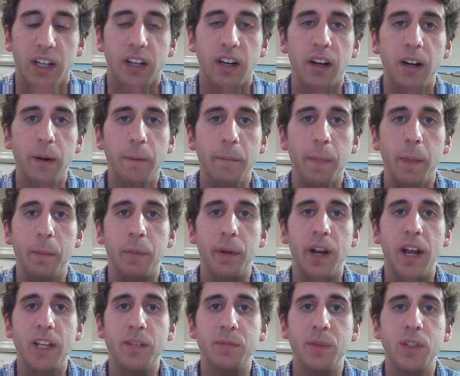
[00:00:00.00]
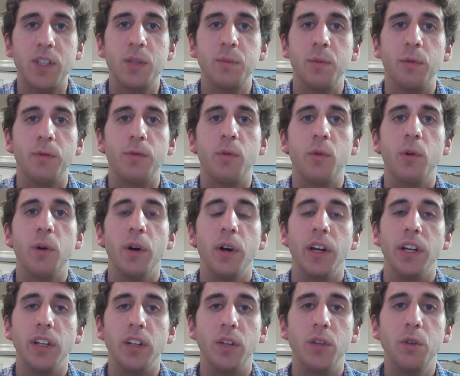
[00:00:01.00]
But as mentioned before,
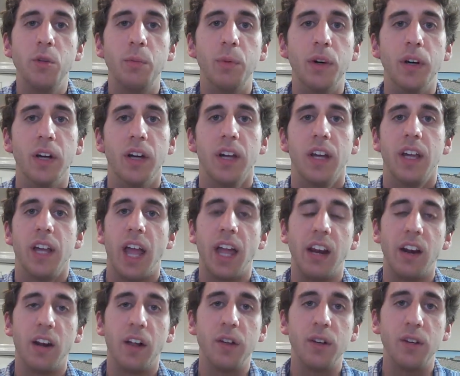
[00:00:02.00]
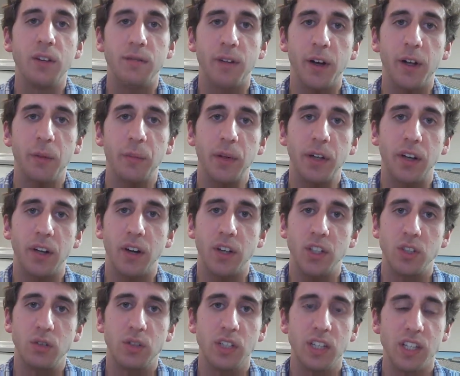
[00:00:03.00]
in Cuba and in other developing
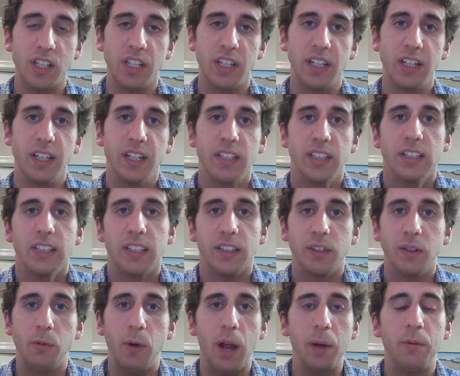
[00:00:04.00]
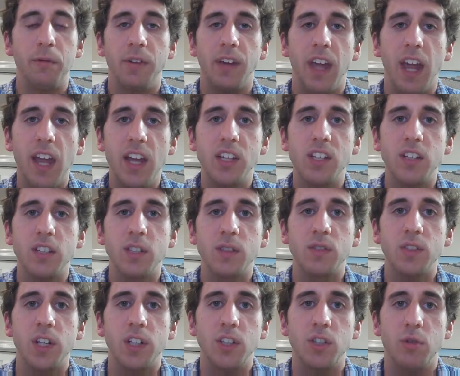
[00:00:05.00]
countries, the ramifications of
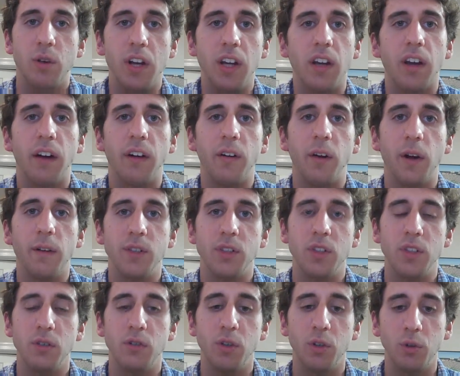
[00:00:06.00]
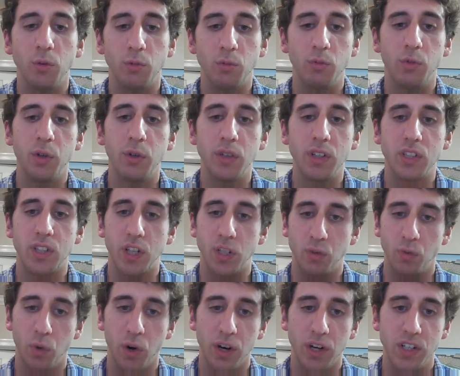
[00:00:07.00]
such trade cutoffs are really
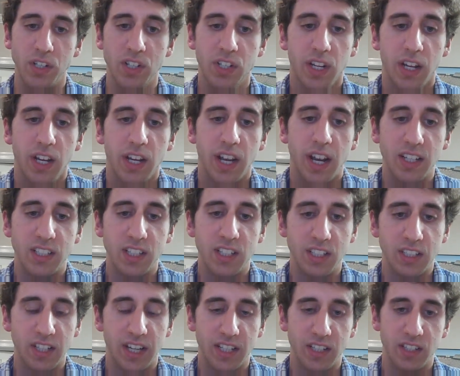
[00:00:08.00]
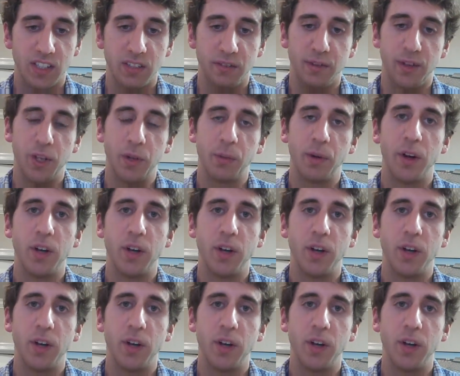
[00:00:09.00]
such worse, as these less developed